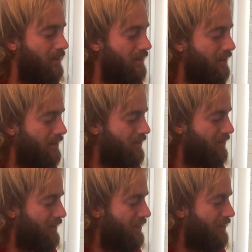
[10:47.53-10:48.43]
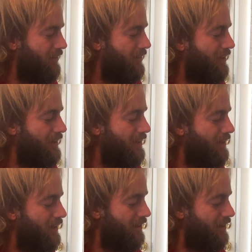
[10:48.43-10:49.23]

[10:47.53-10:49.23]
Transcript: This is the